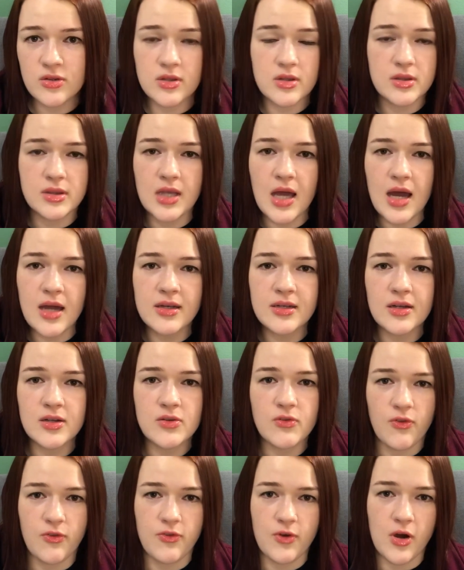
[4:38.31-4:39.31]
that
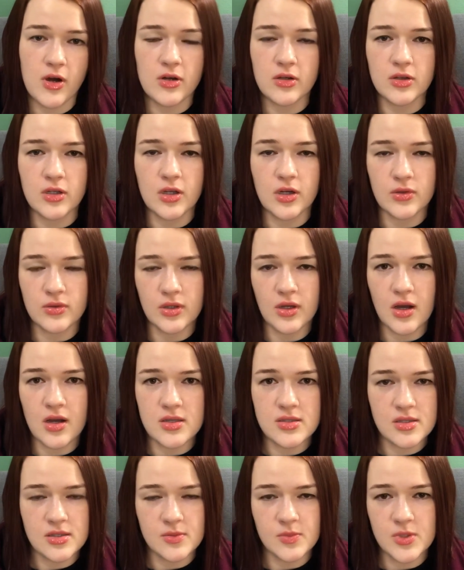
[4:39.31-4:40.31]
thought alone
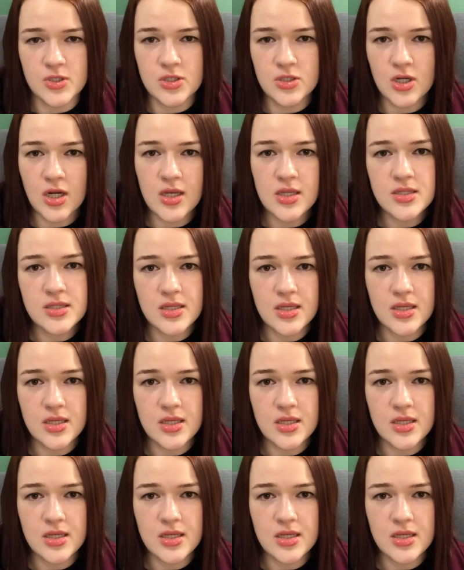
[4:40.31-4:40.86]
causes me stress,